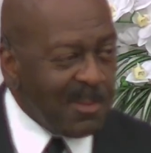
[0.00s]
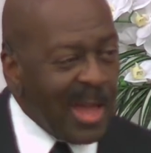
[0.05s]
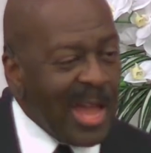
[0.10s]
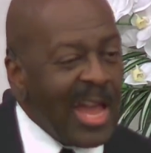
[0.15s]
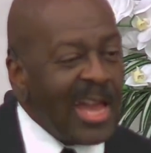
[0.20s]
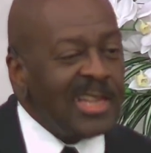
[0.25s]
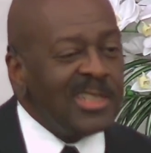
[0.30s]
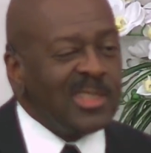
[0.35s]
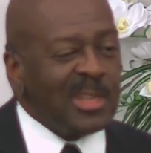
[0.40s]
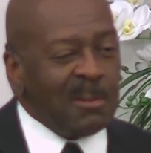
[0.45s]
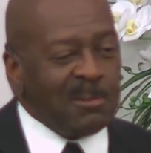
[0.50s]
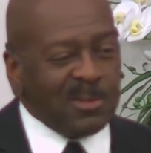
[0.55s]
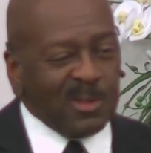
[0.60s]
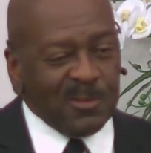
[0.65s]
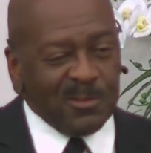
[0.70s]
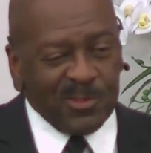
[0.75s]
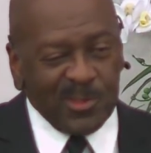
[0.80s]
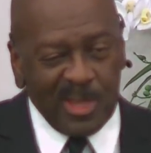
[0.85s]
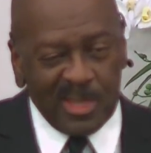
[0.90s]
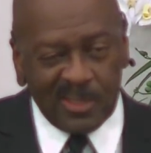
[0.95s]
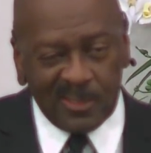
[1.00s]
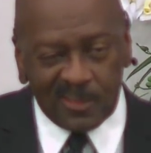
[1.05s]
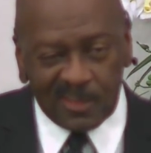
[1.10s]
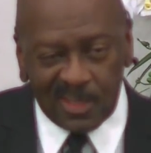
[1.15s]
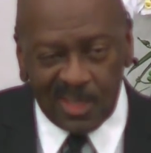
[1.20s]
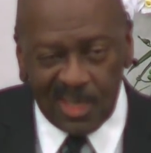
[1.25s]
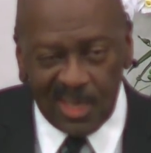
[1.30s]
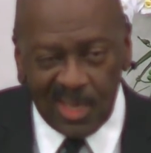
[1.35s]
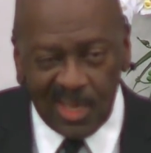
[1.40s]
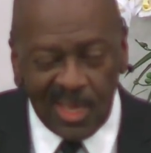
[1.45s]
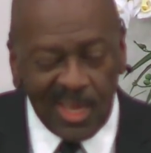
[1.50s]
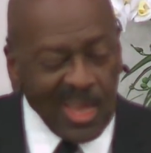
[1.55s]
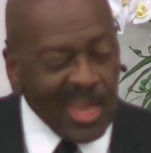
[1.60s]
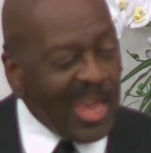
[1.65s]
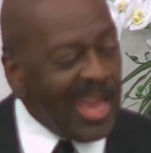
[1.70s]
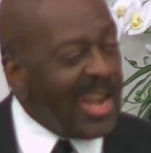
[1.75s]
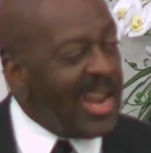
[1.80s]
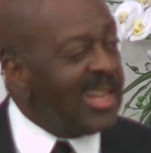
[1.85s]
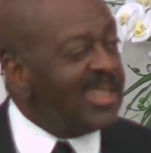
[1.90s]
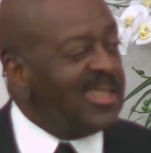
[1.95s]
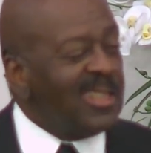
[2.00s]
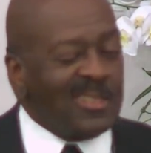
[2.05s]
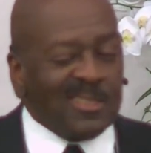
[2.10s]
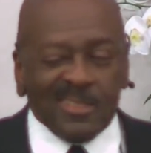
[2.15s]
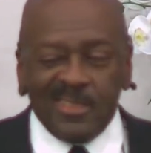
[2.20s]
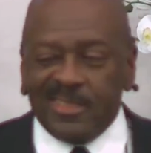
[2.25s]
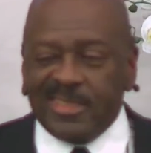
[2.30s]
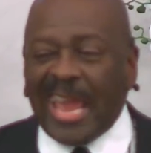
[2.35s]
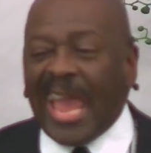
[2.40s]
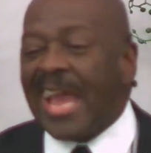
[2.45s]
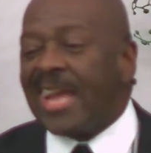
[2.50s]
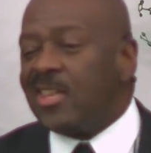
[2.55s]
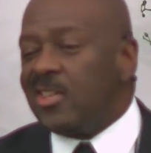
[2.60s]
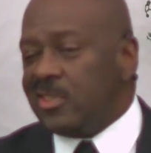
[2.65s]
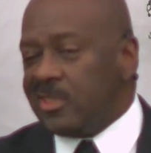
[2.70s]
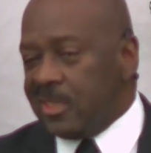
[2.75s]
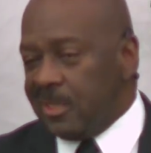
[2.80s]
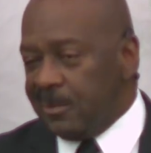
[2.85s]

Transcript: I jumped the fence, and I just tackled her.